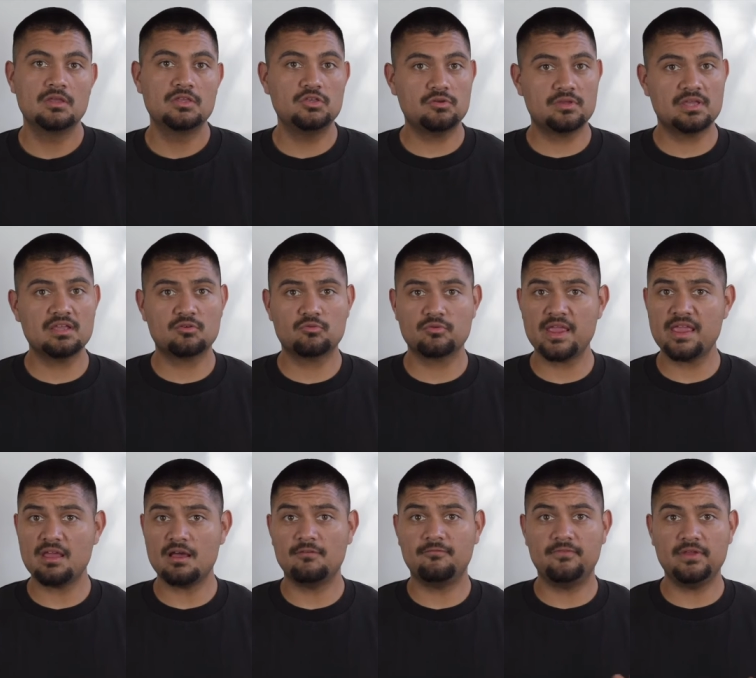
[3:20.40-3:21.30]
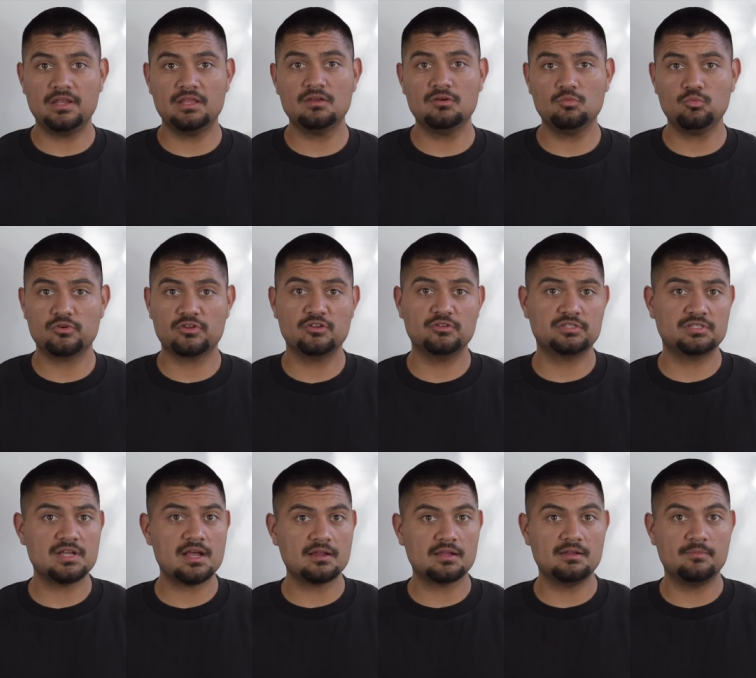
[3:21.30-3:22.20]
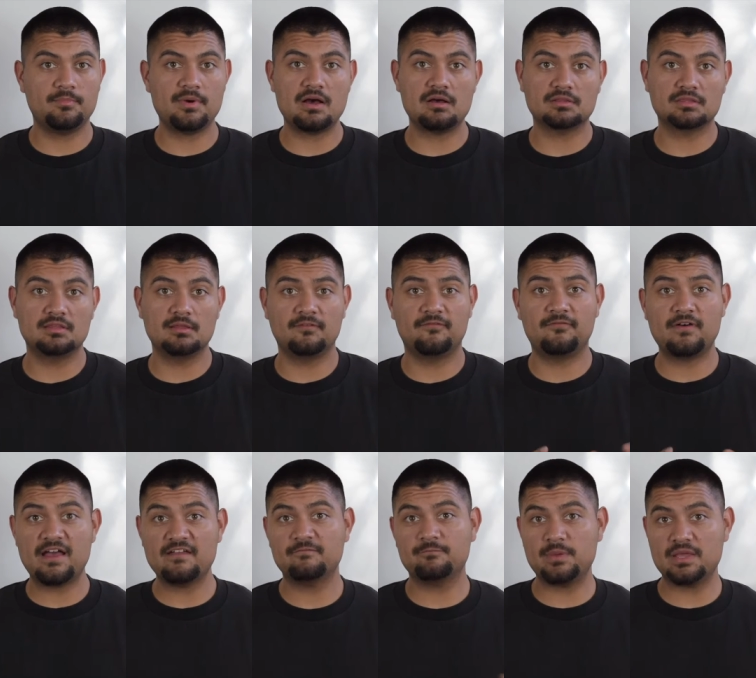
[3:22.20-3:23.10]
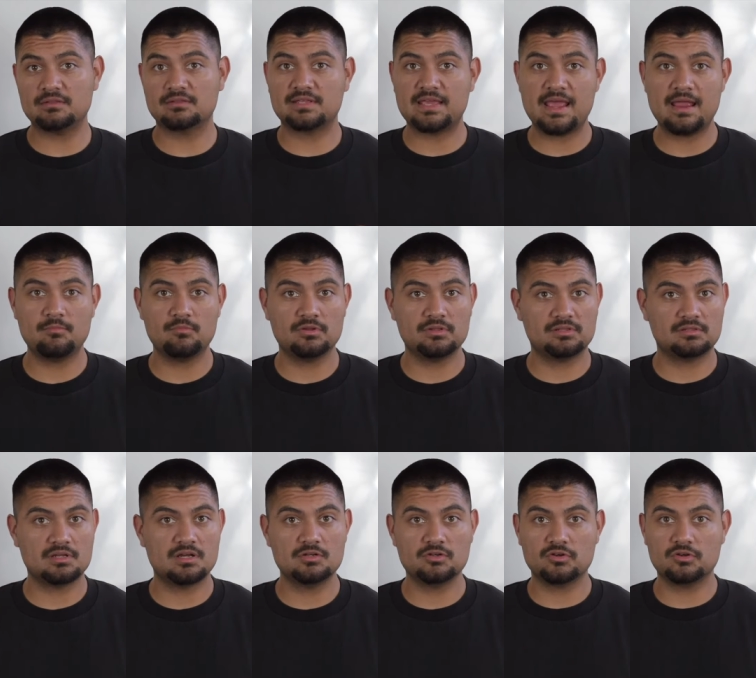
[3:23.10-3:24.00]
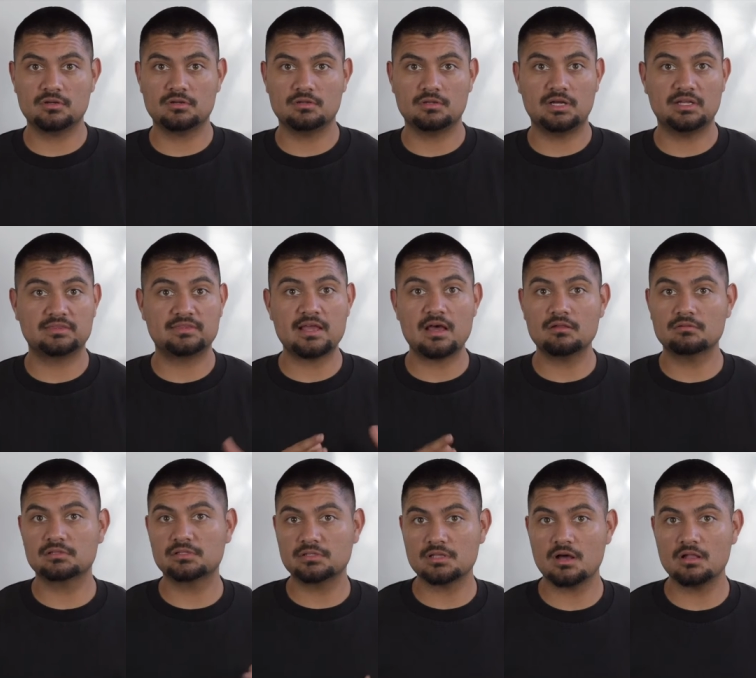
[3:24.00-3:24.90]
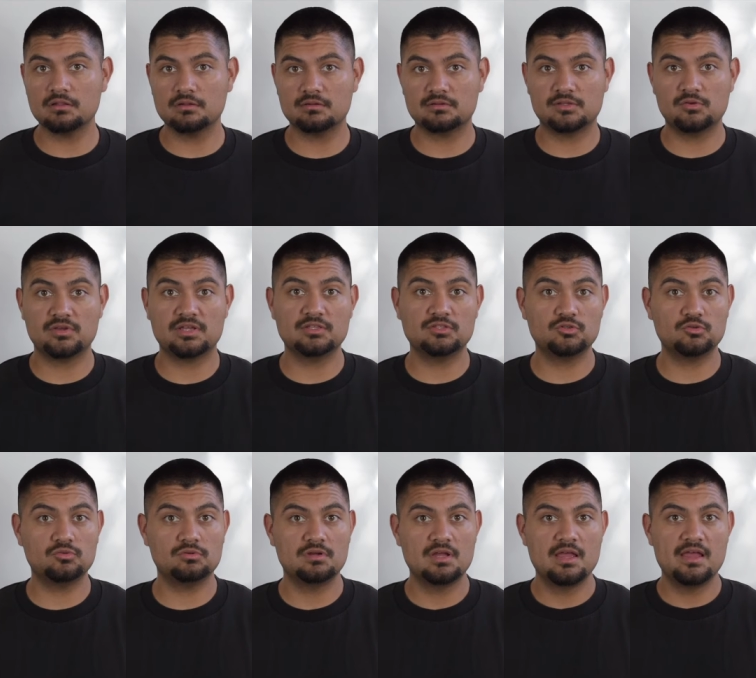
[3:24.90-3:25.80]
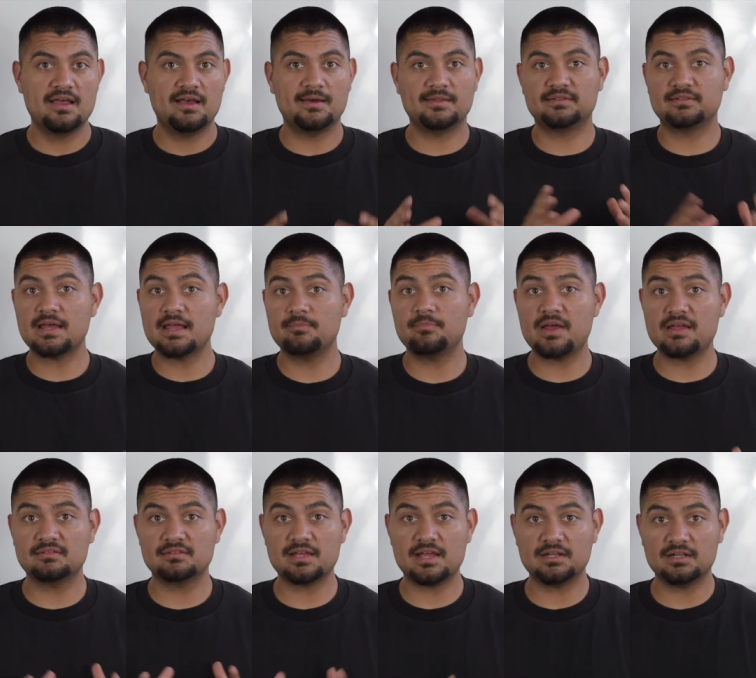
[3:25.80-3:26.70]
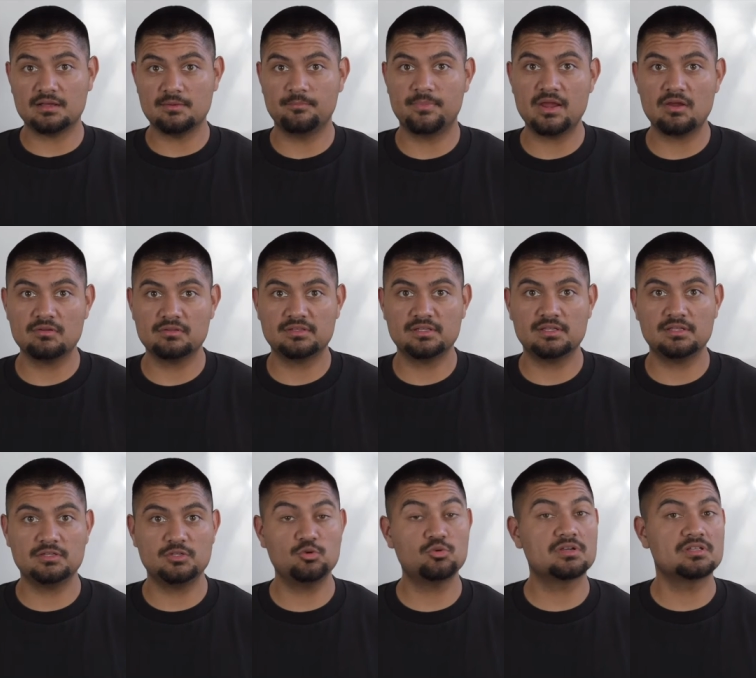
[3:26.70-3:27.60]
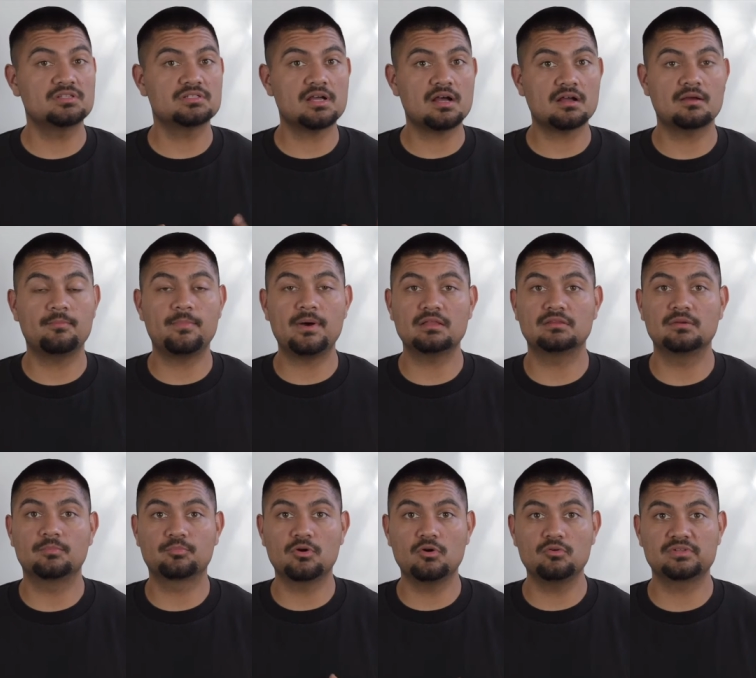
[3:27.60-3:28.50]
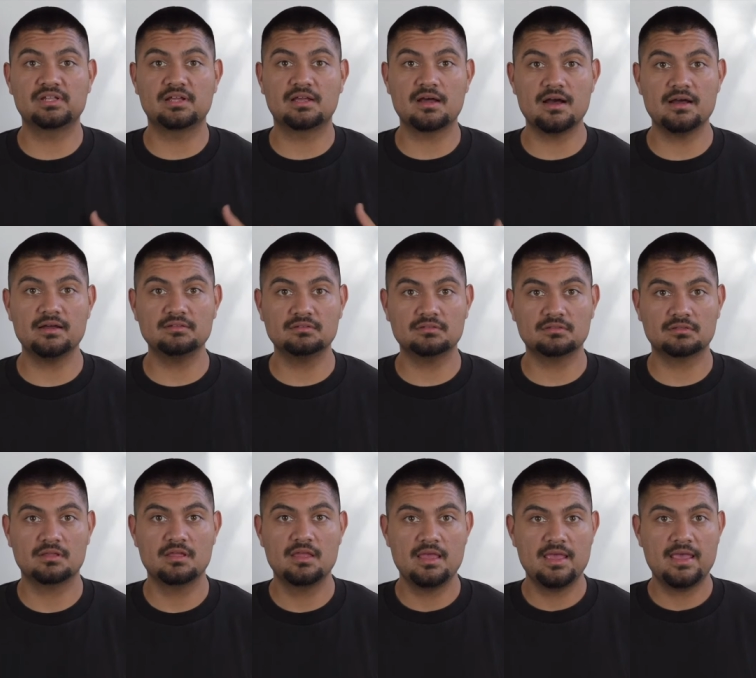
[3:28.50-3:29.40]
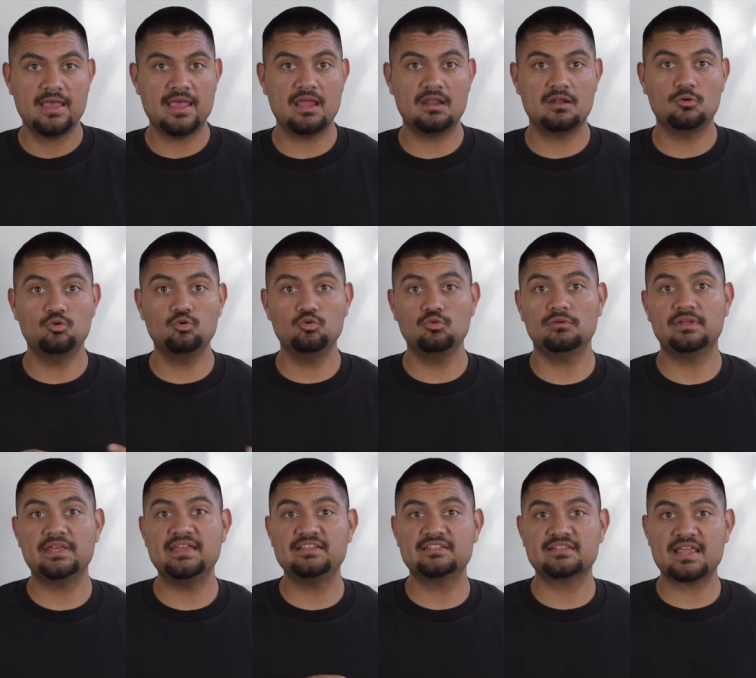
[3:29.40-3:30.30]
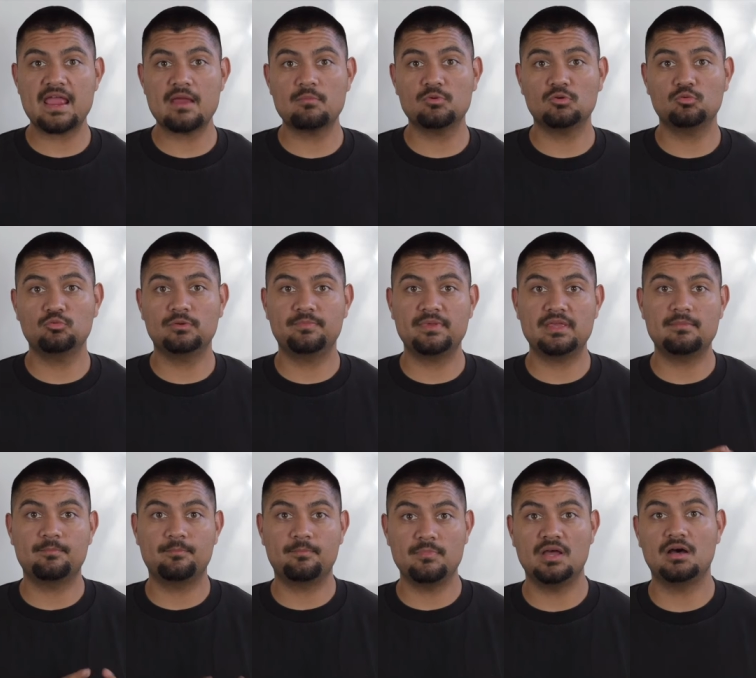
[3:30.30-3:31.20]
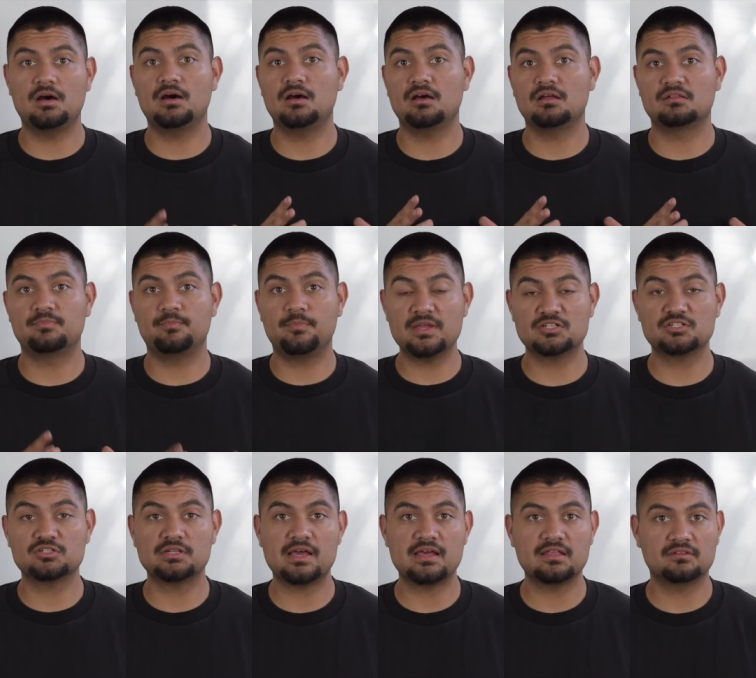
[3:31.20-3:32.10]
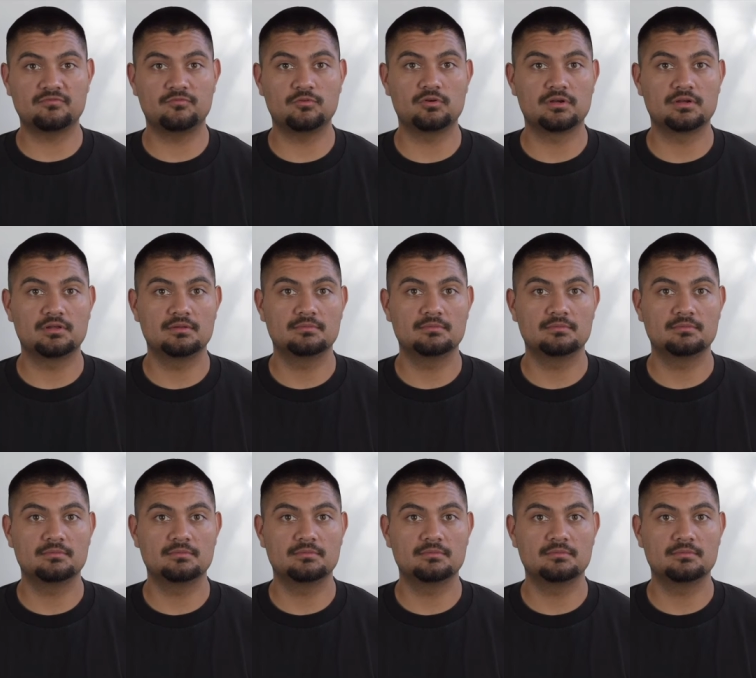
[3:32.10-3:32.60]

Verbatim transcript: You can create a video where you're talking about the five best cameras under a $1,000. You can do a side-by-side -side comparison. You can talk about the pros and cons and who each camera would be uh, specialized for.